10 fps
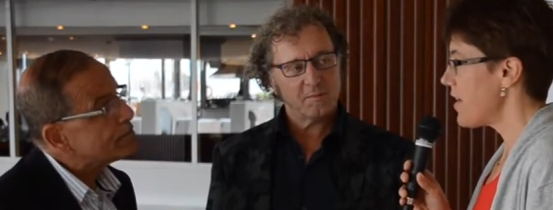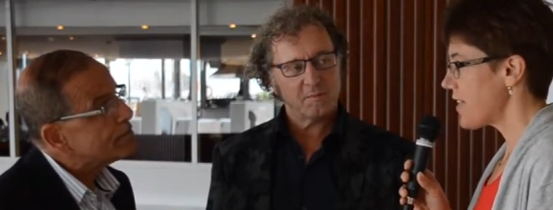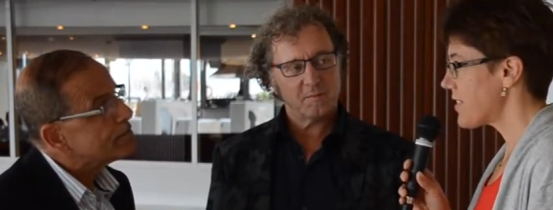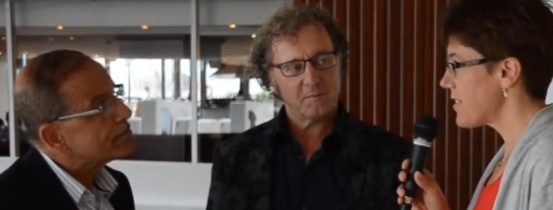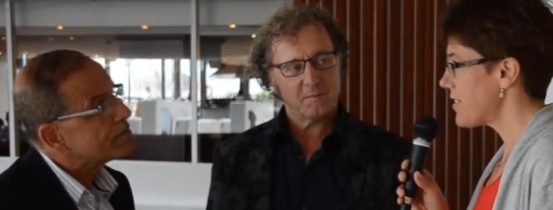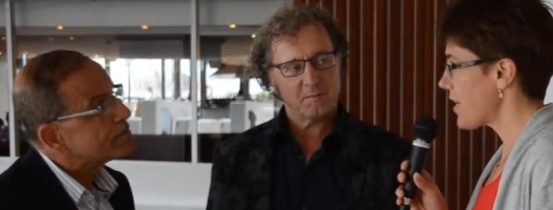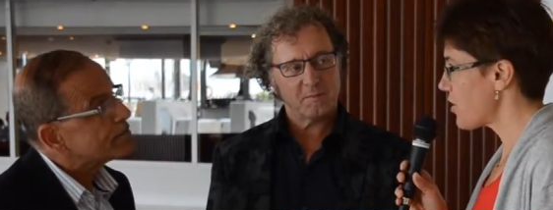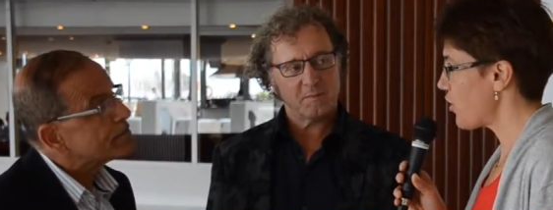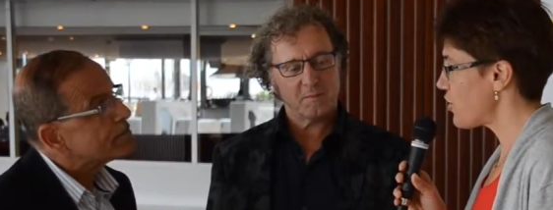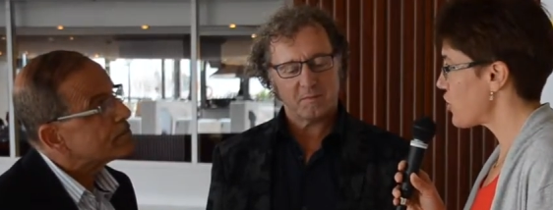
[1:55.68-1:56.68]
Speaker 1: Is this
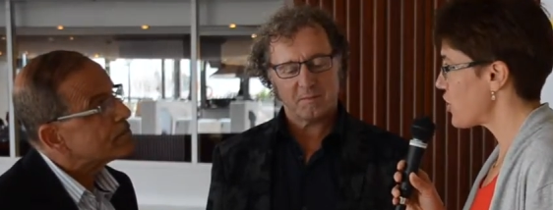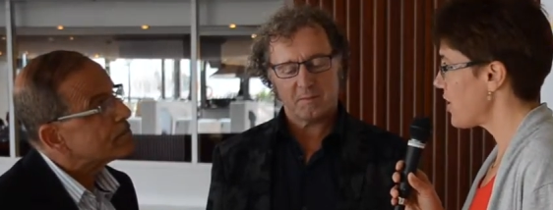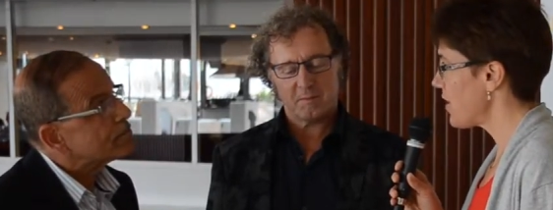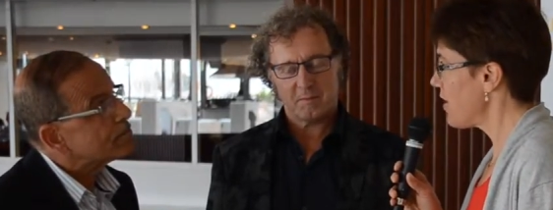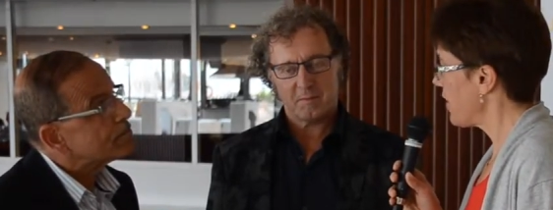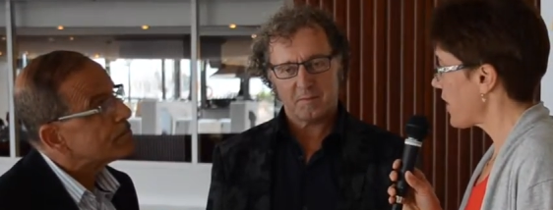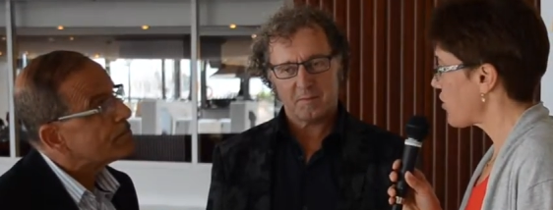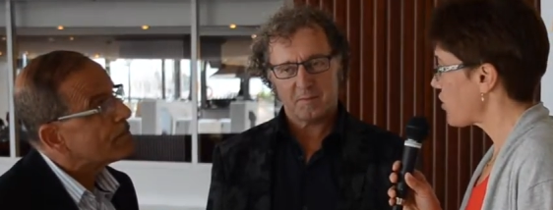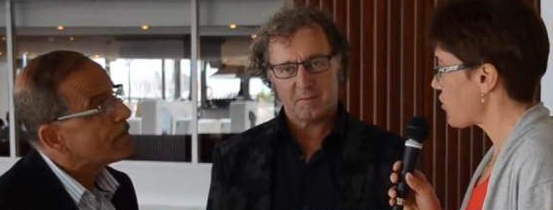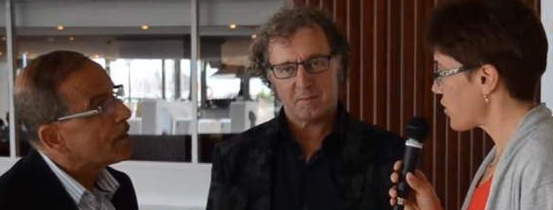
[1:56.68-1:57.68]
technology, could,
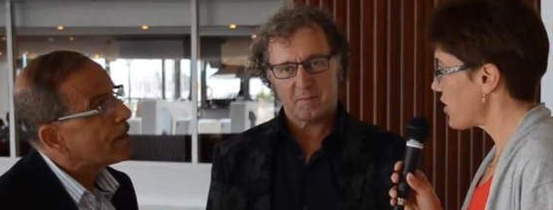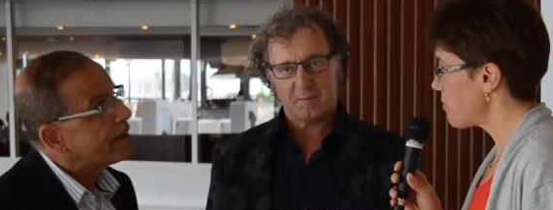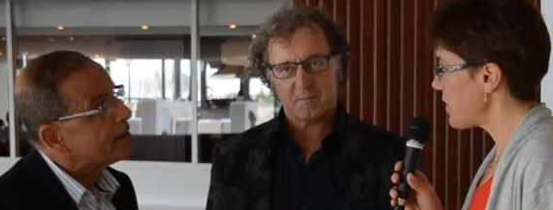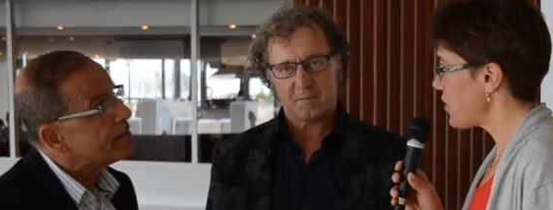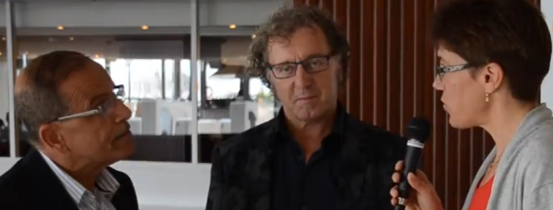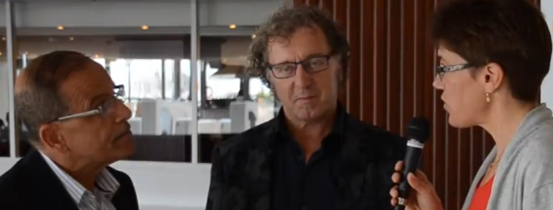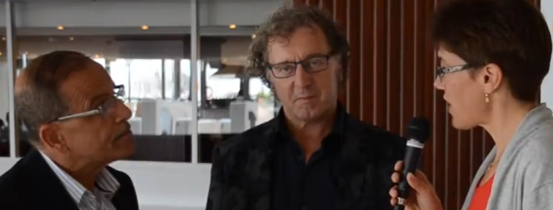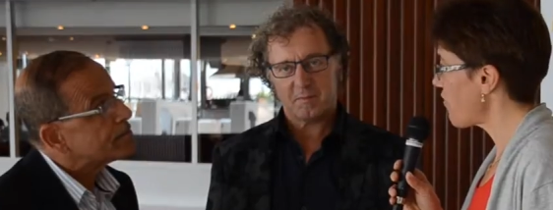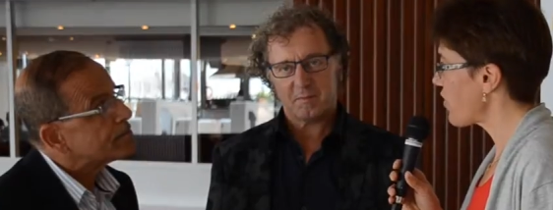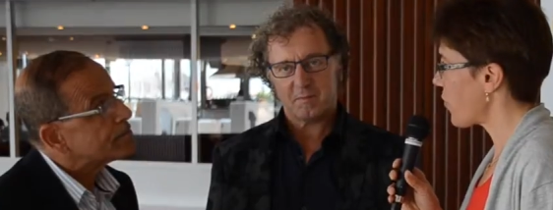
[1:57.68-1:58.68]
could this be used
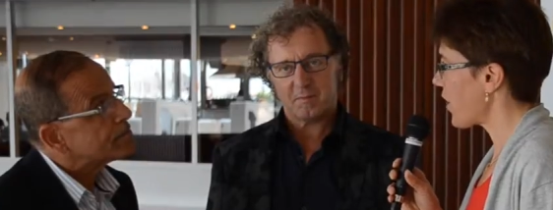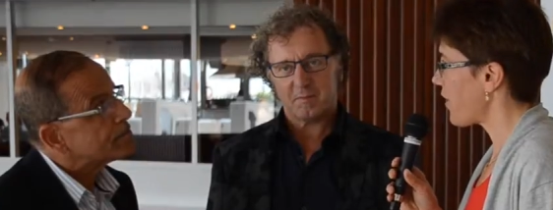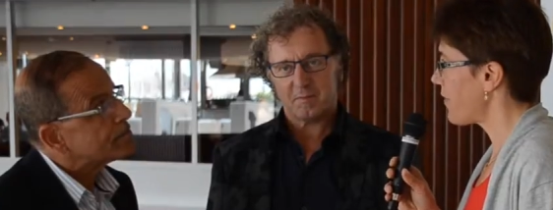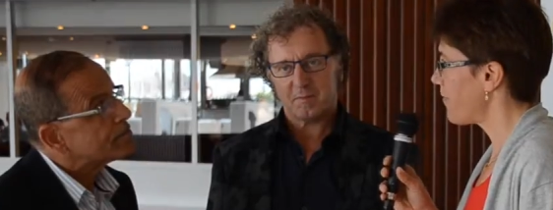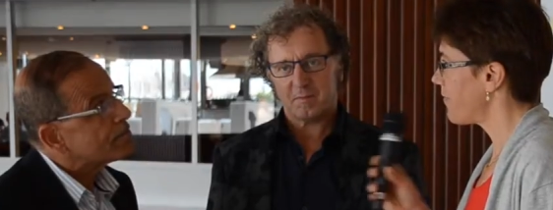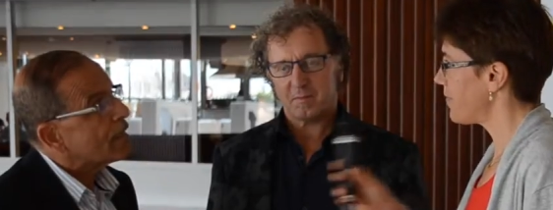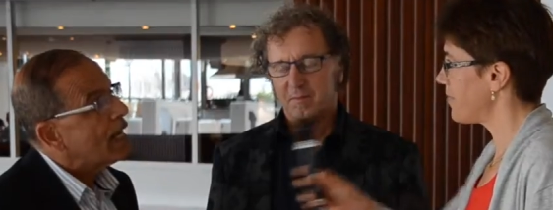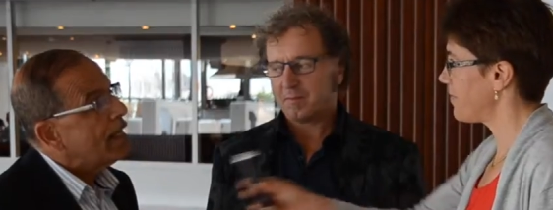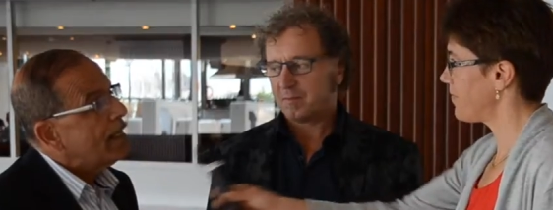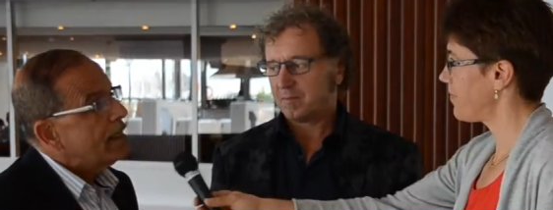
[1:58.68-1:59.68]
everywhere?
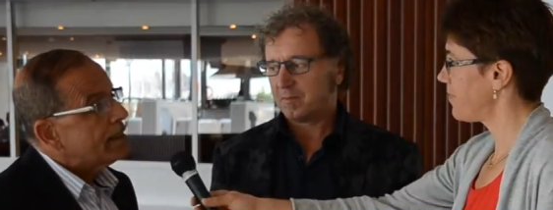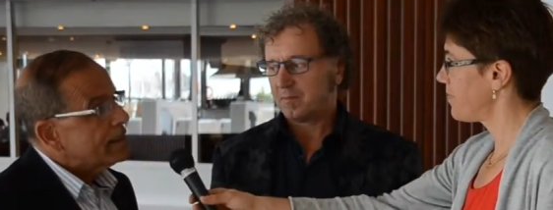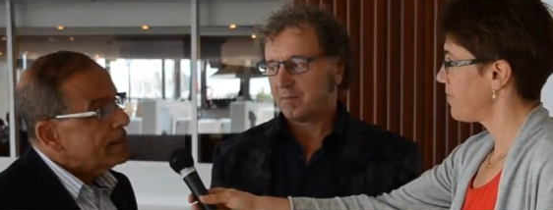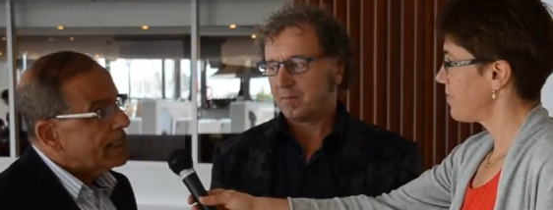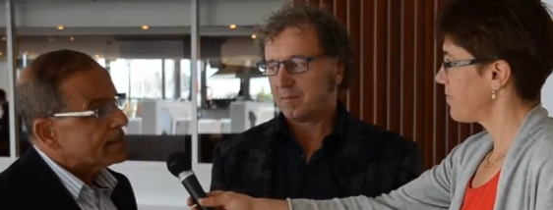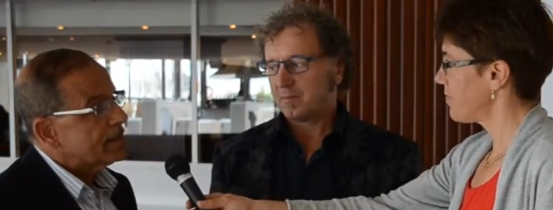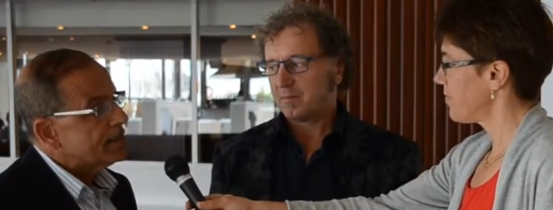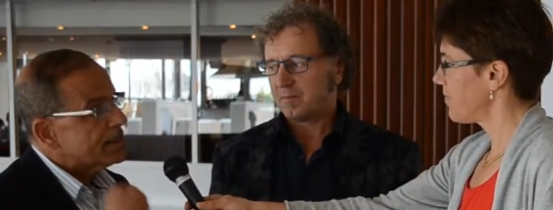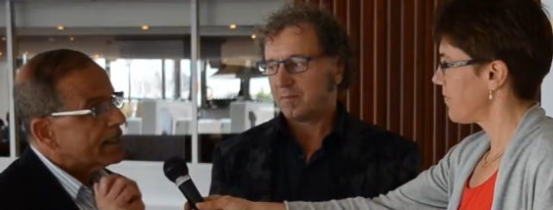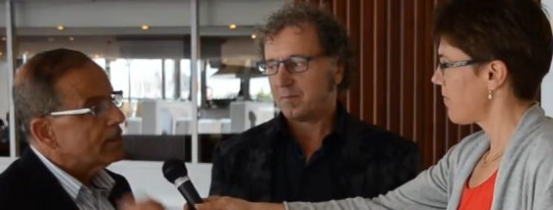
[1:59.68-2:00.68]
Speaker 2: Yes,
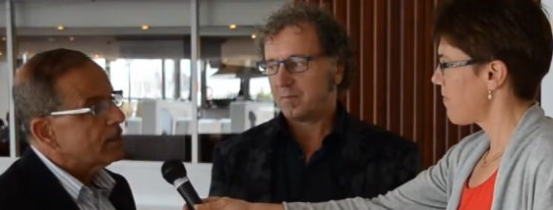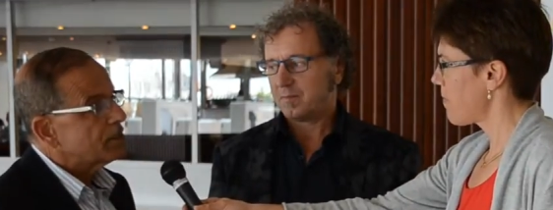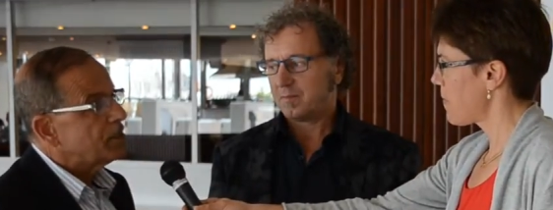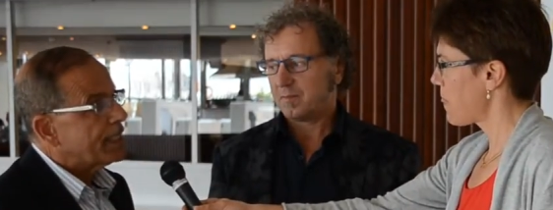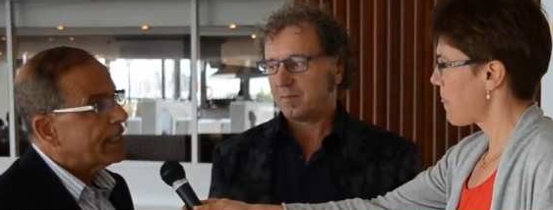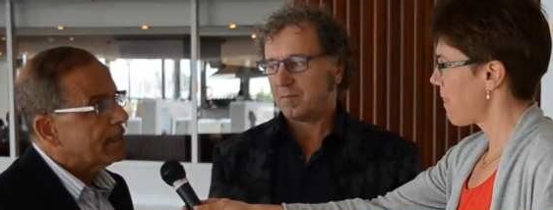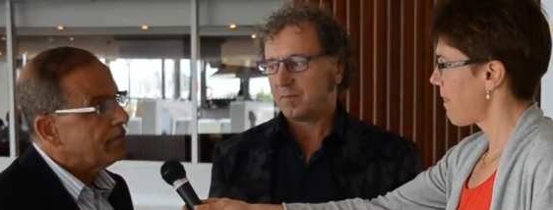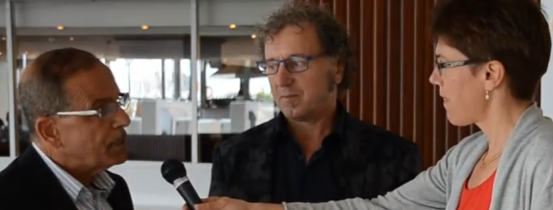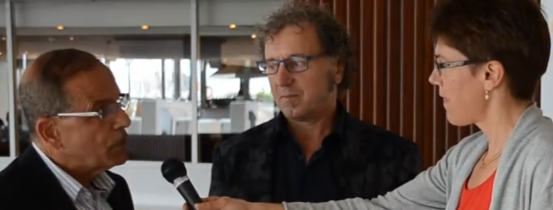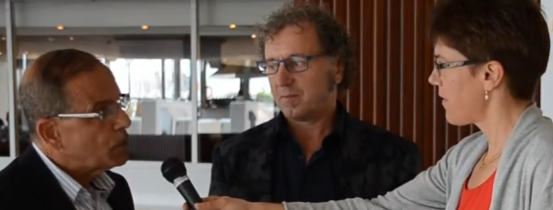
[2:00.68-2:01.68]
this technology can
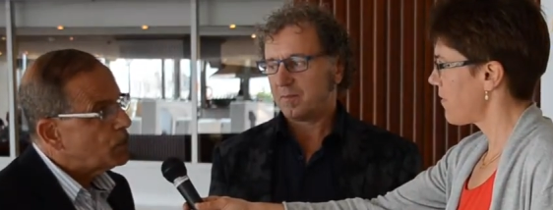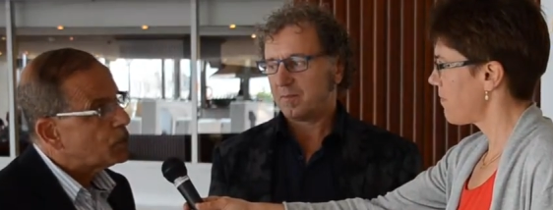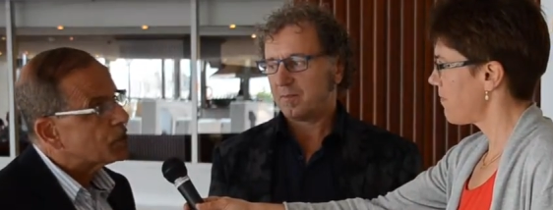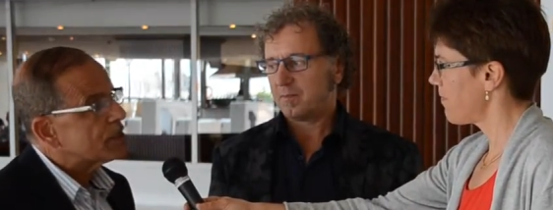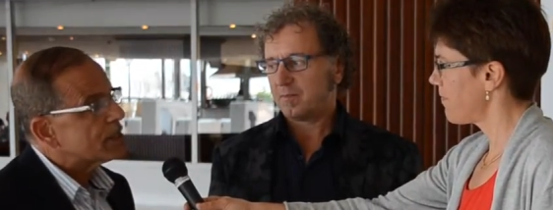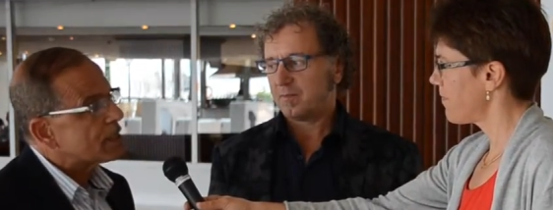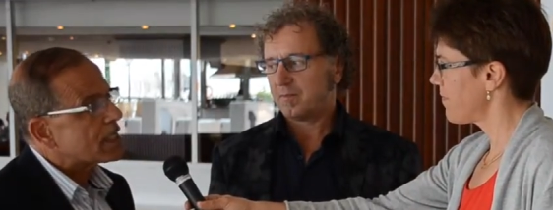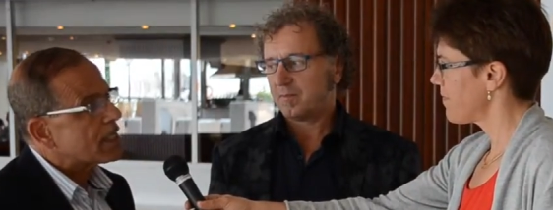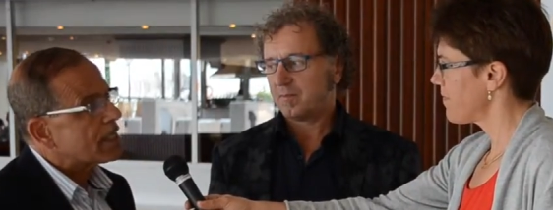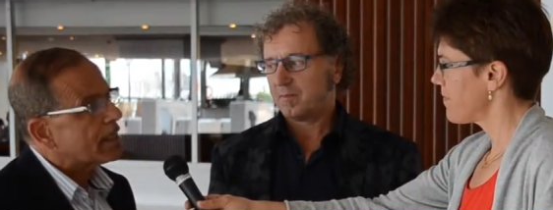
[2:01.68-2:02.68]
be used
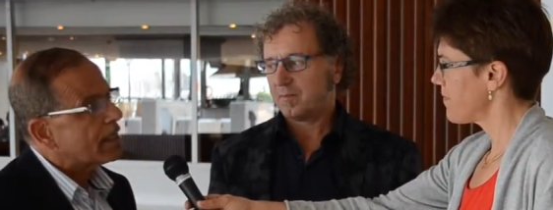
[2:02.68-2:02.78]
uh,